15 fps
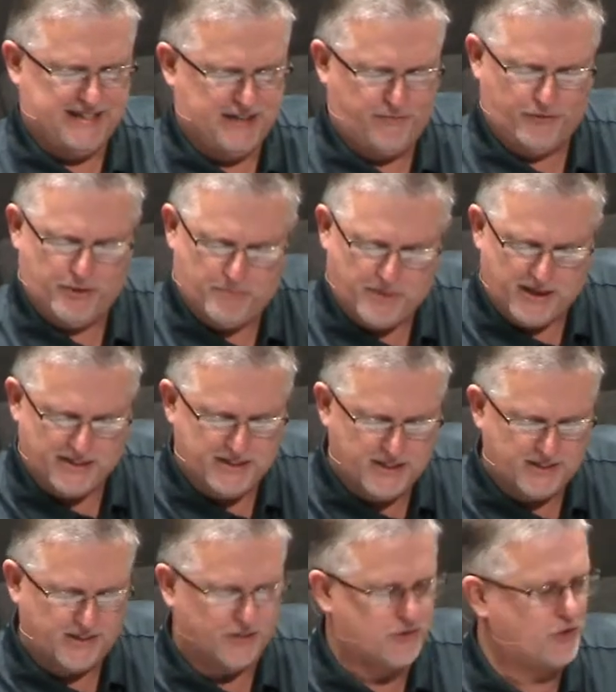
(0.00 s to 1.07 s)
had a different
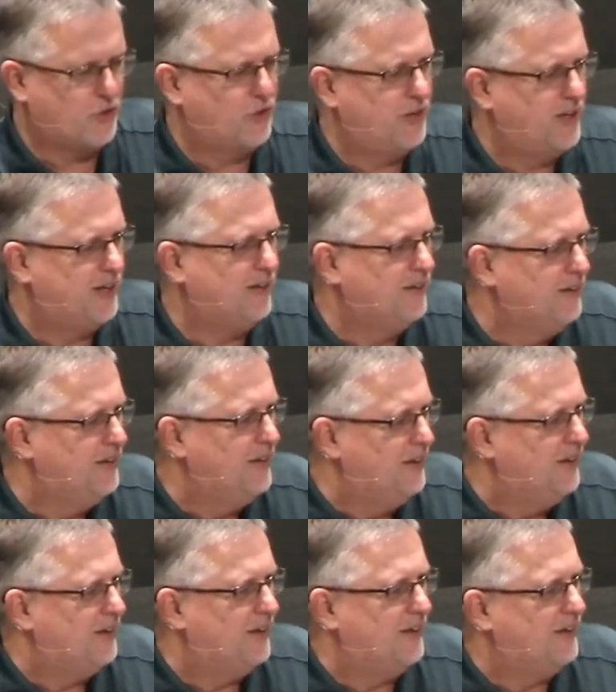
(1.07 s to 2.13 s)
opinion concerning
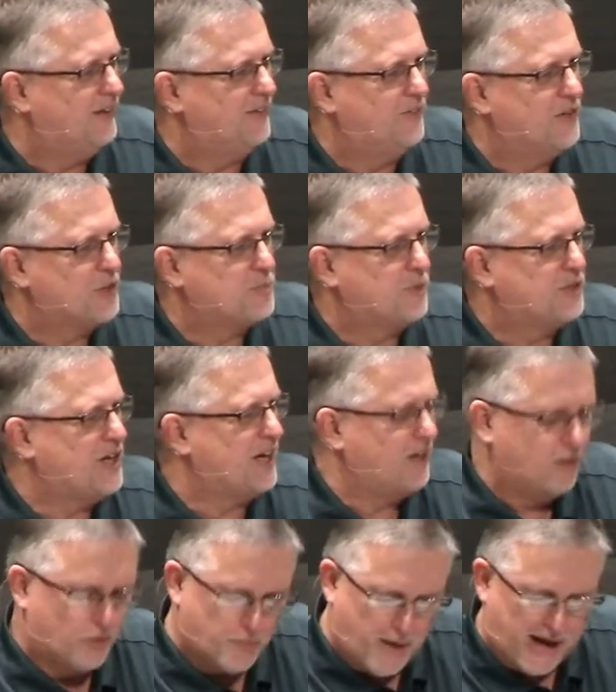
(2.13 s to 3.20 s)
uh, this
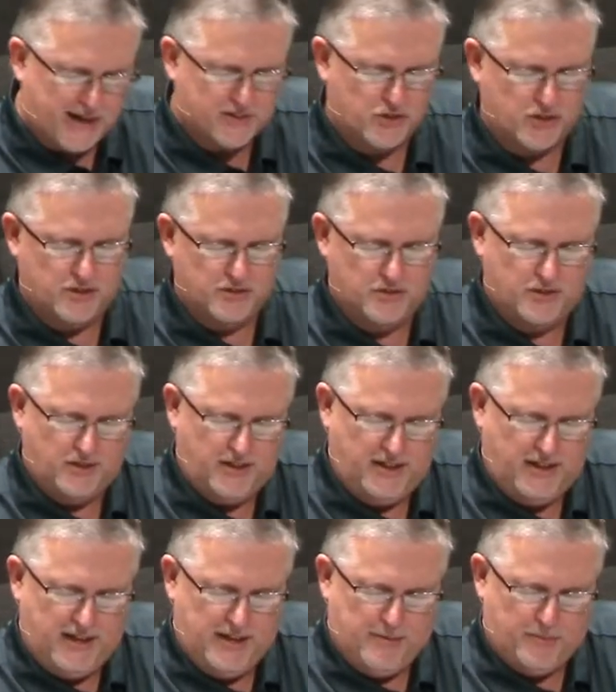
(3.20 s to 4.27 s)
particular passage.
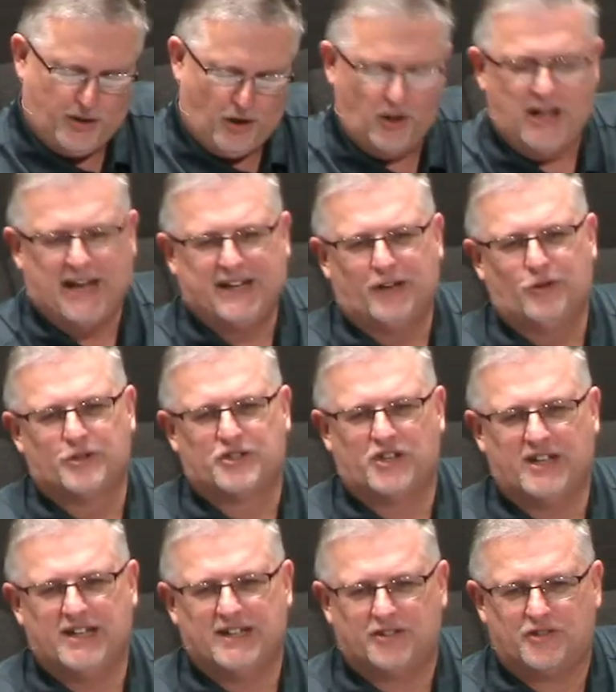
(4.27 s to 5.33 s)
But all I know
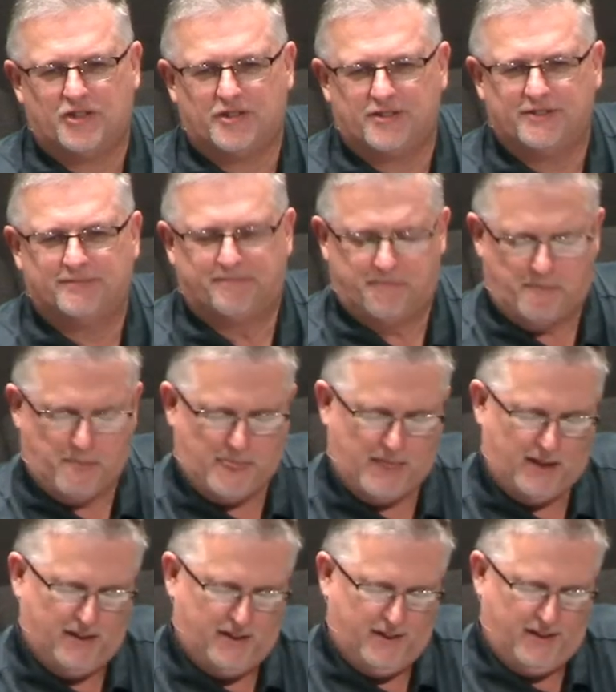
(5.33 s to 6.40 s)
is this
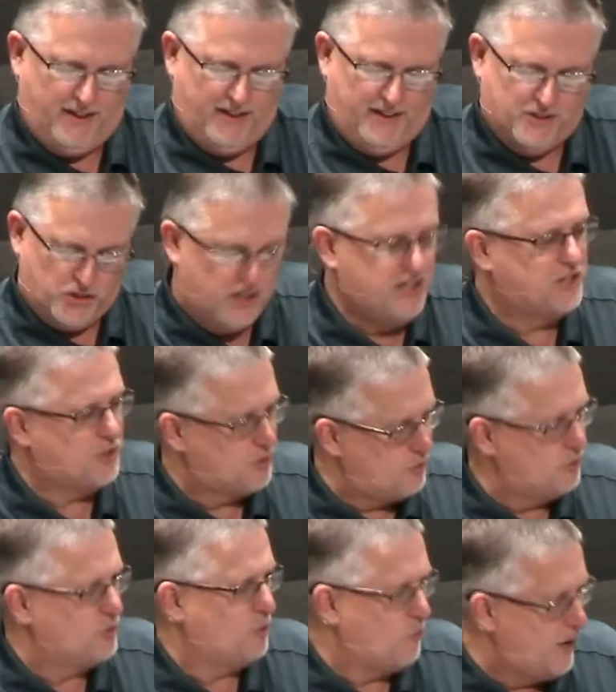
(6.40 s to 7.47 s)

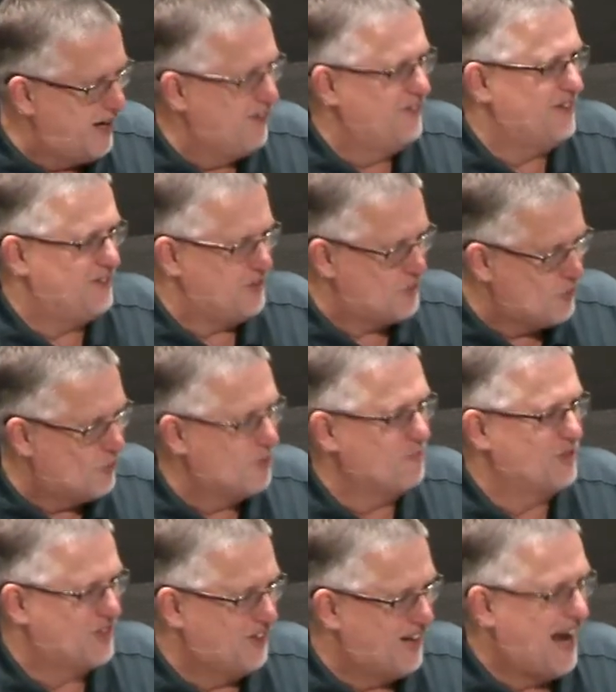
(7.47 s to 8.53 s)
Jesus was aware that the
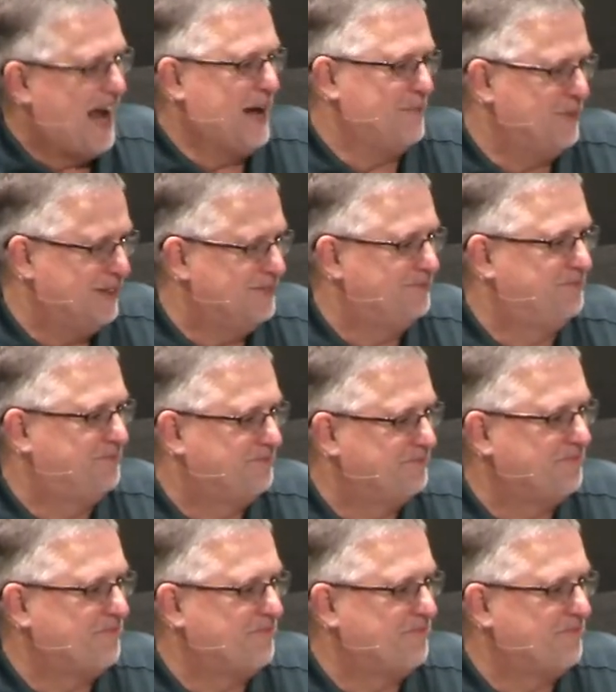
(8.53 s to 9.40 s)
storm was going to happen.